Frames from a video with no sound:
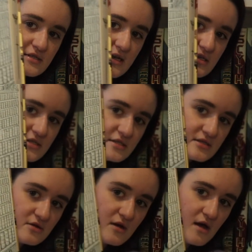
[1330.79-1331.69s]
They're
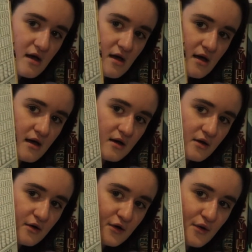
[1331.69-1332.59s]
just, oh,
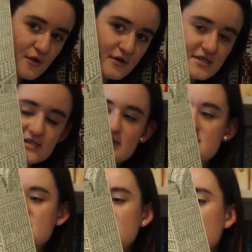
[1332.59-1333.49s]
gorgeous.